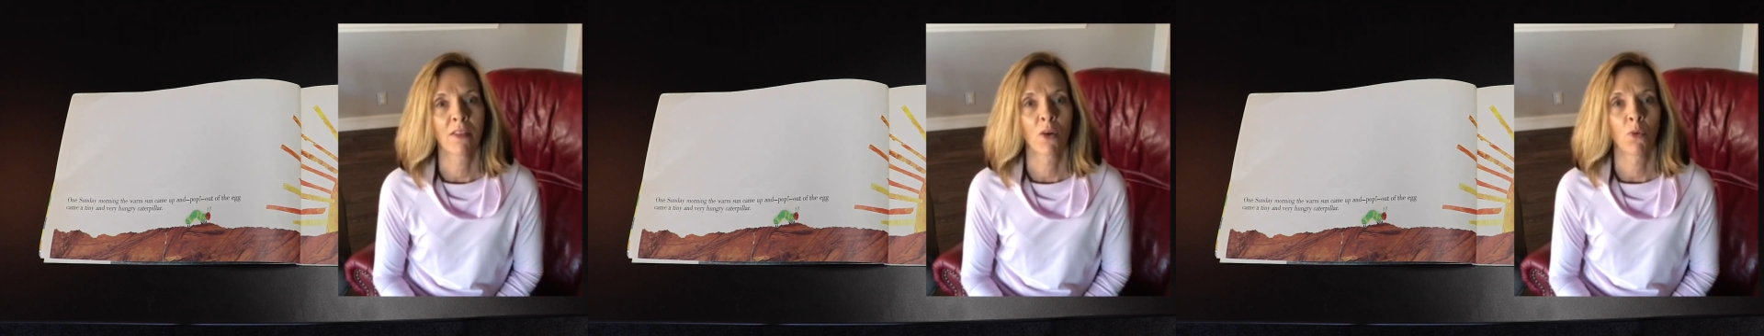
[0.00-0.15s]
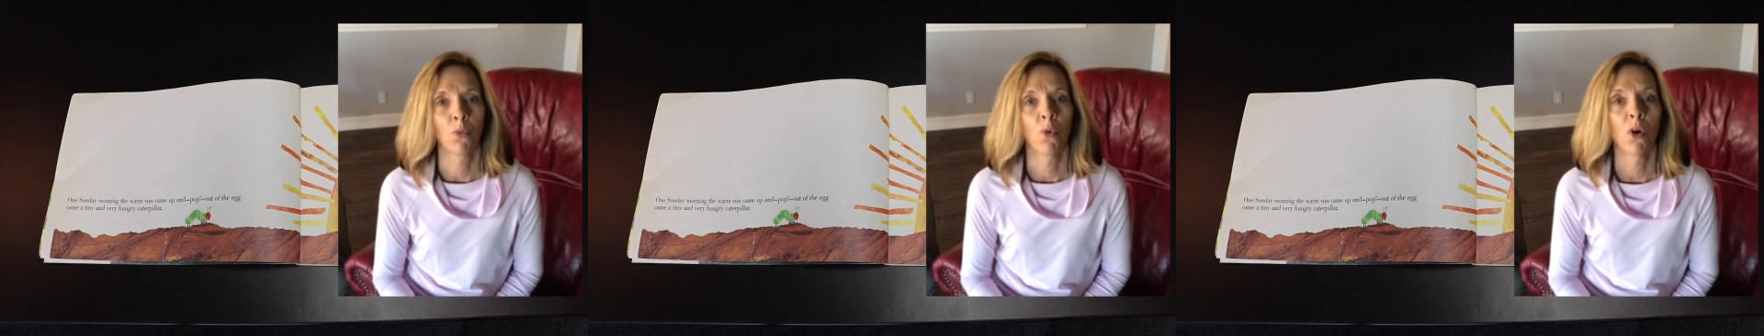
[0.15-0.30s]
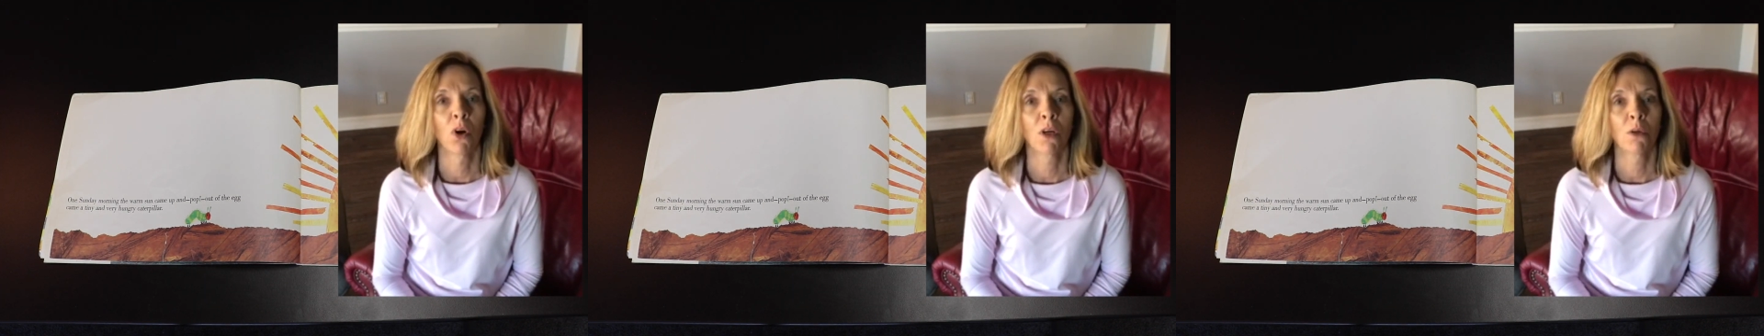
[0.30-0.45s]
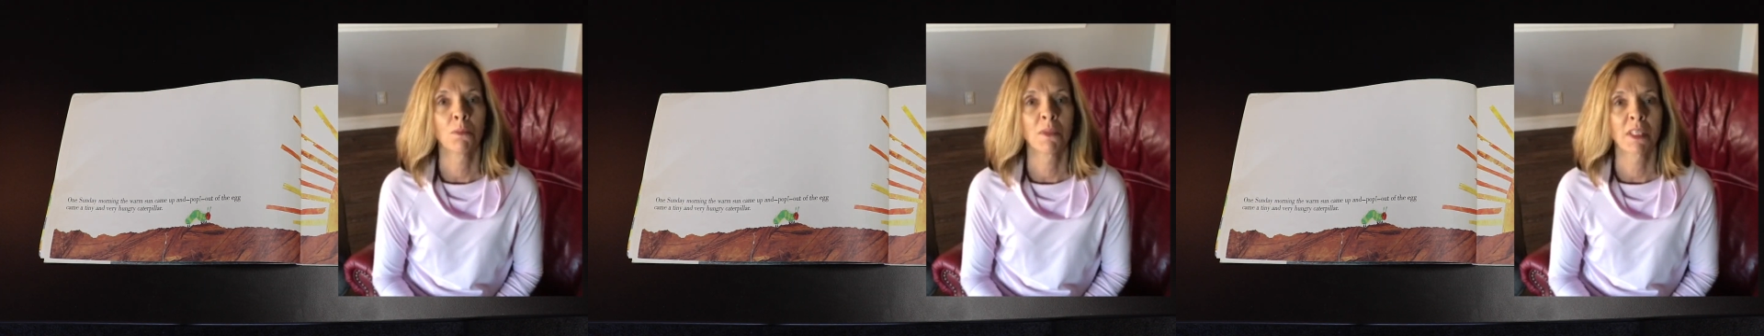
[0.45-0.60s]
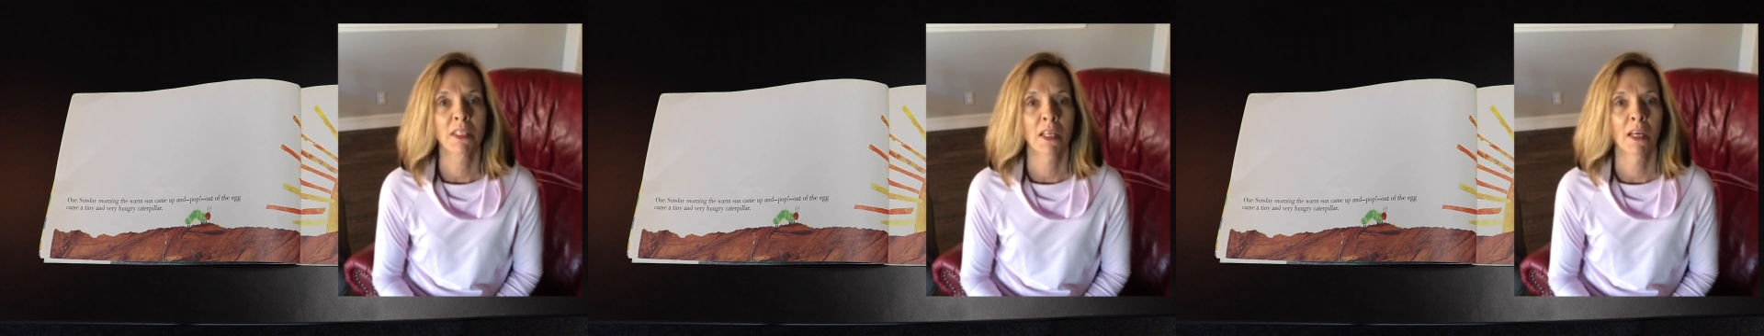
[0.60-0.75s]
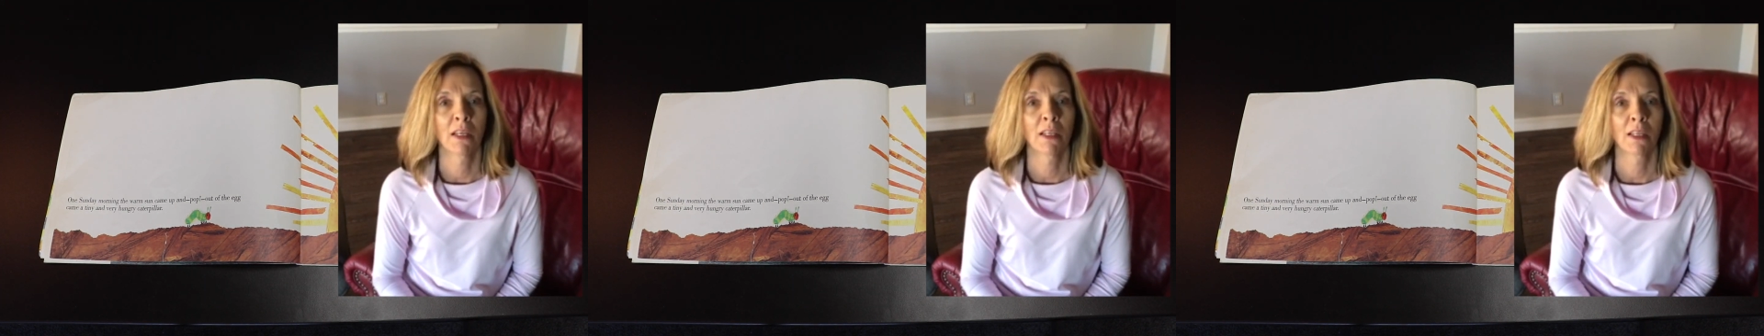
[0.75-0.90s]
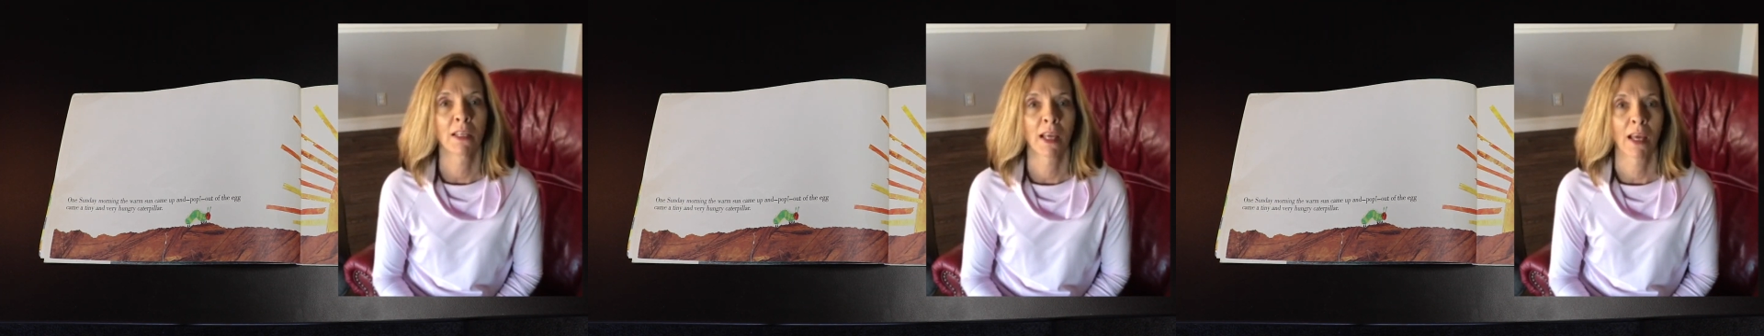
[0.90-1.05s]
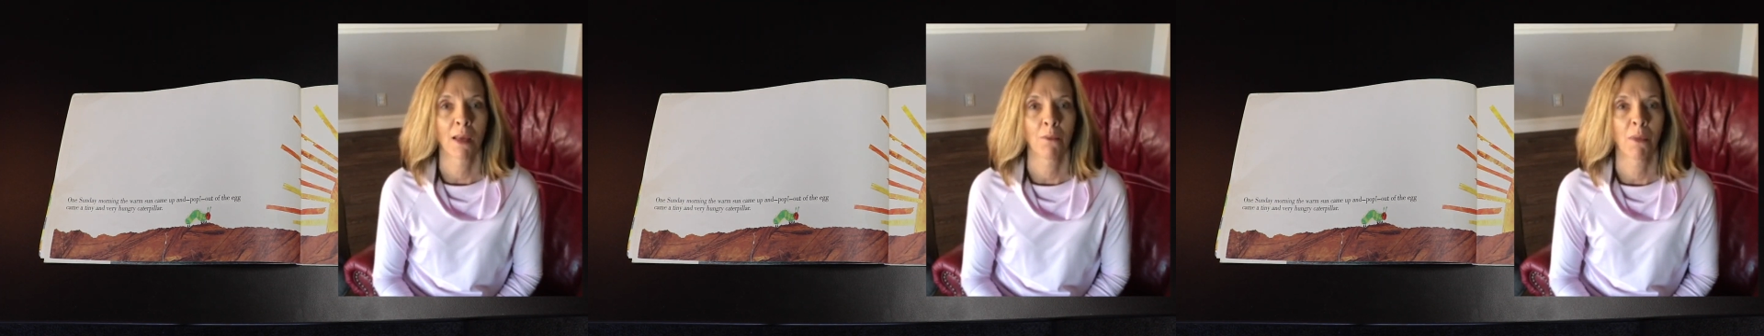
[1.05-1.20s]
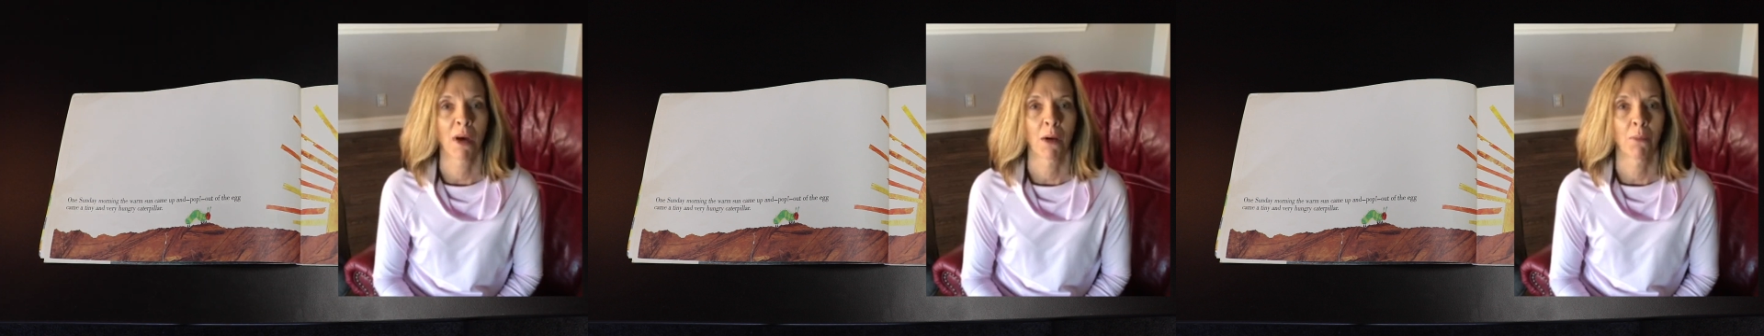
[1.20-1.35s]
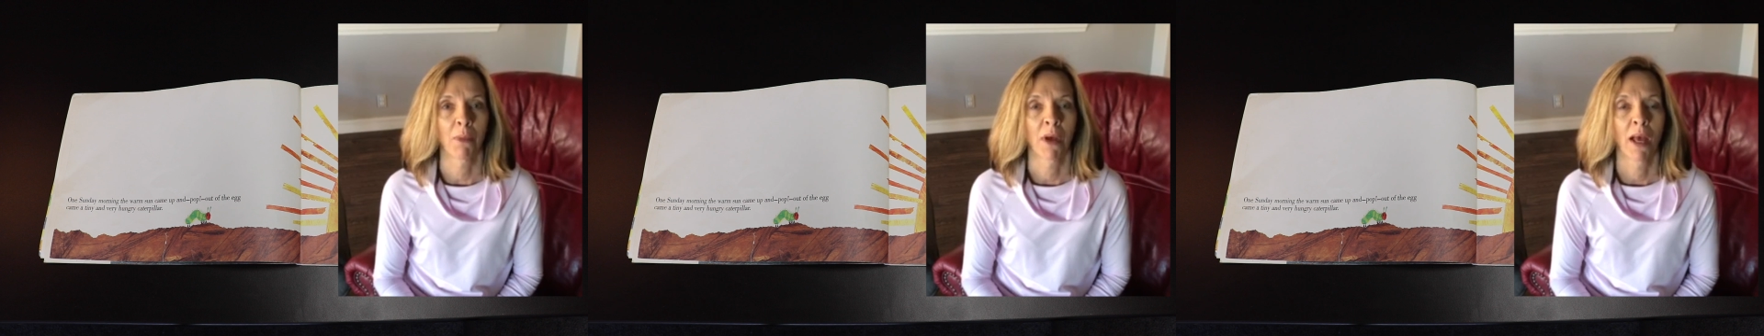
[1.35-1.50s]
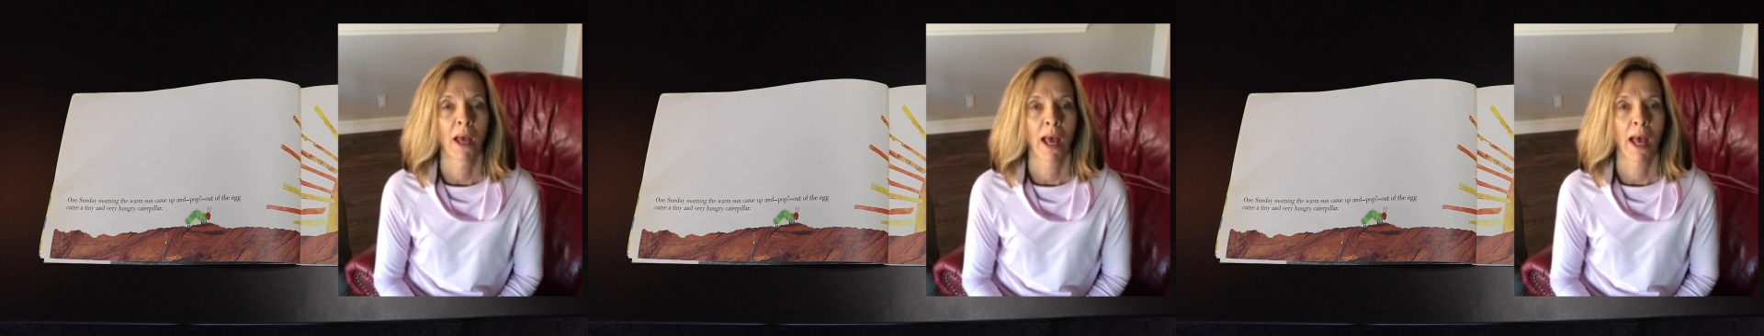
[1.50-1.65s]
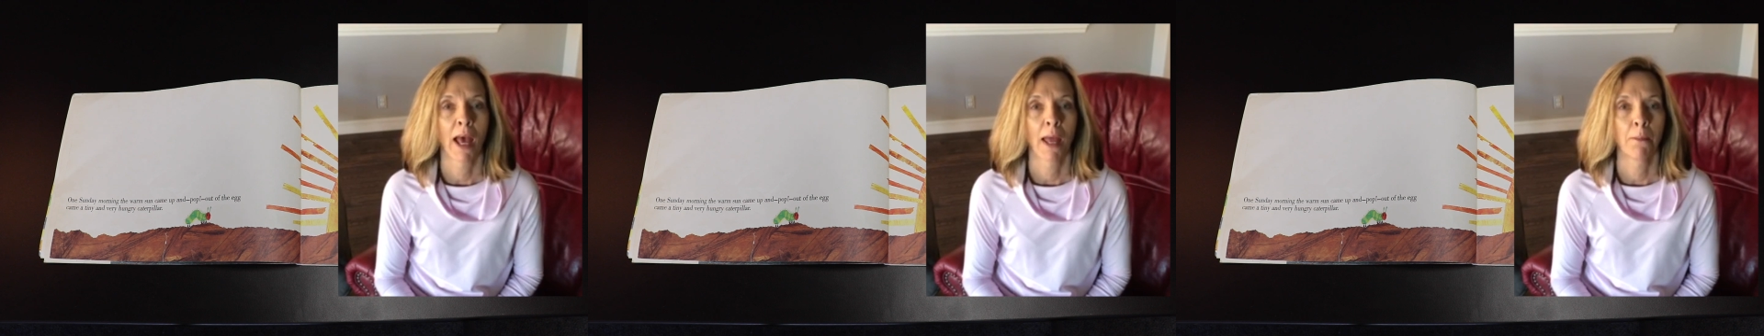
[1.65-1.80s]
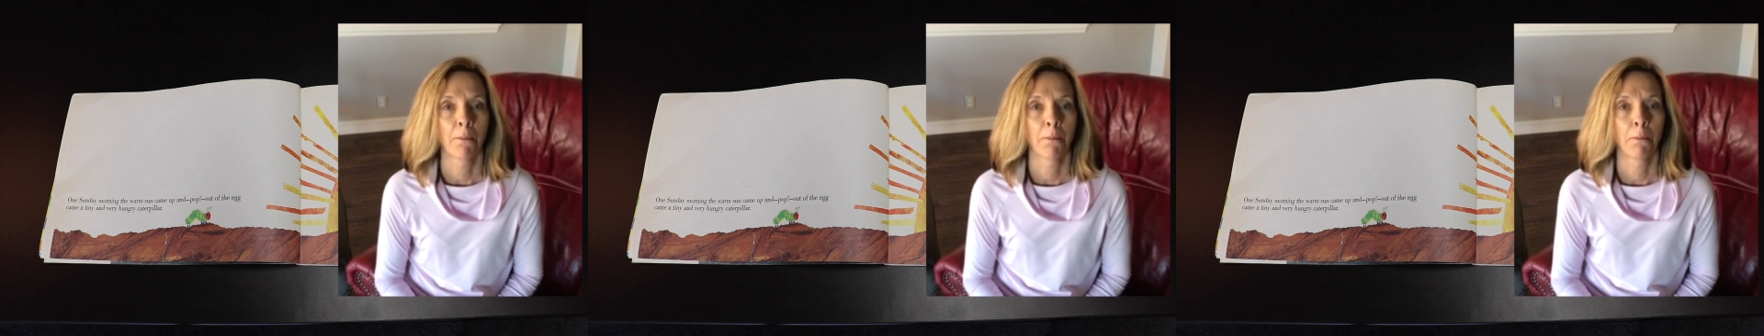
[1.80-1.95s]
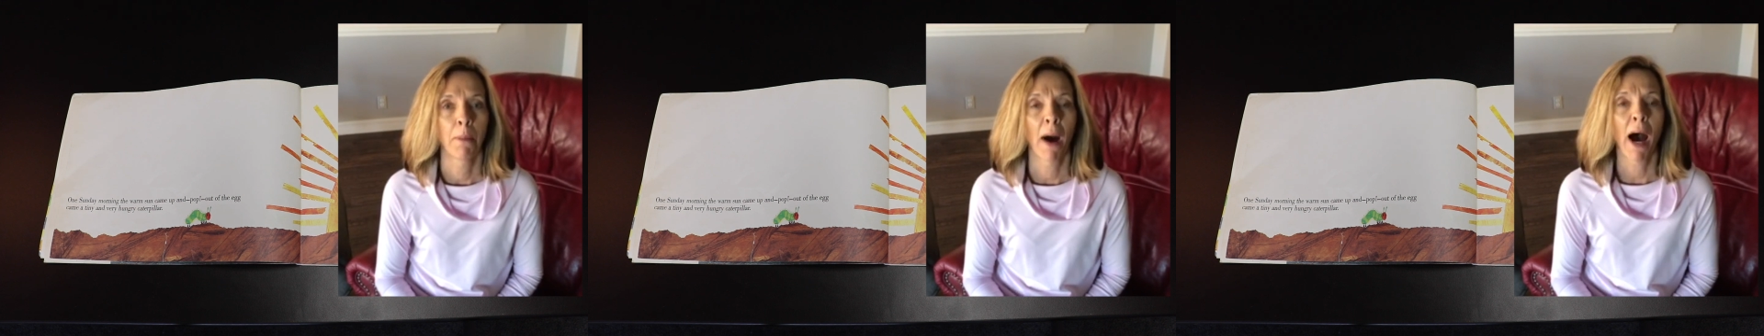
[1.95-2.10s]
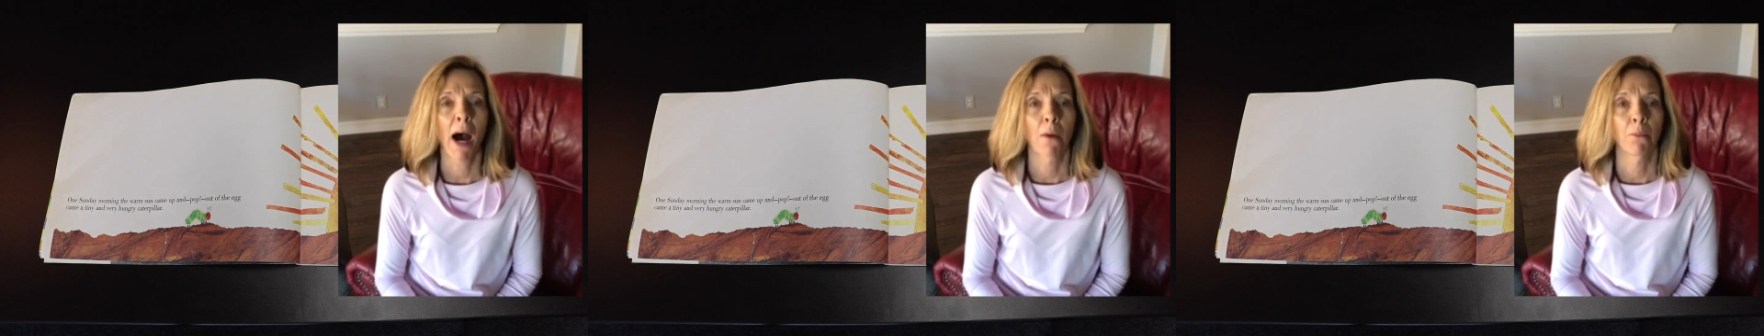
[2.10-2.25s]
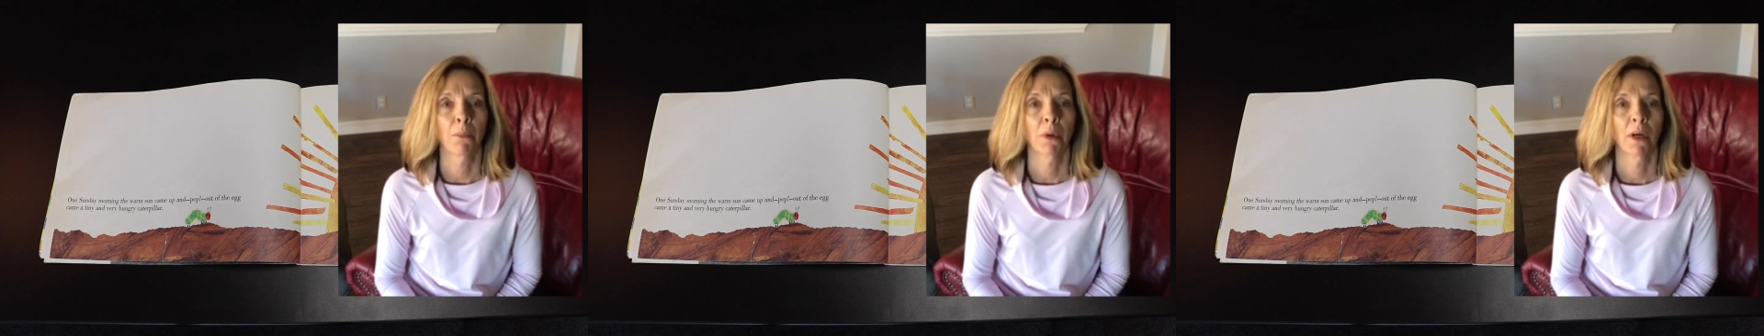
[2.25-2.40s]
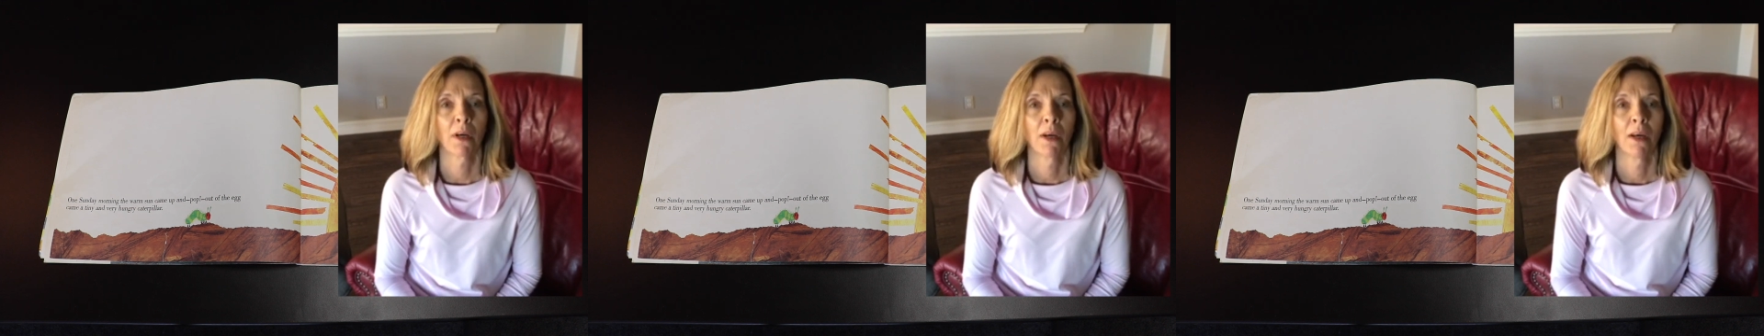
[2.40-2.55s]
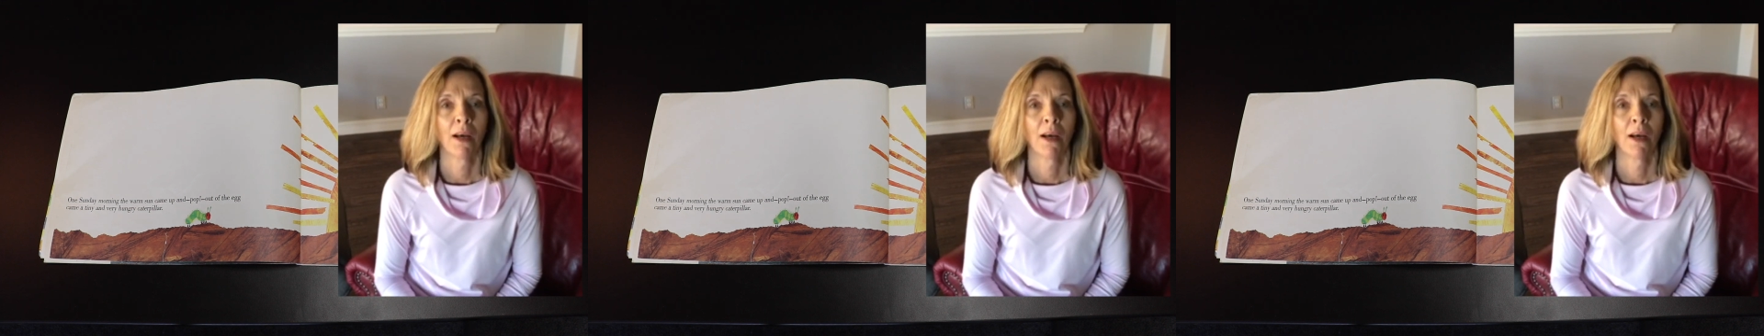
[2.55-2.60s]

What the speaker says: the warm sun came up, and pop!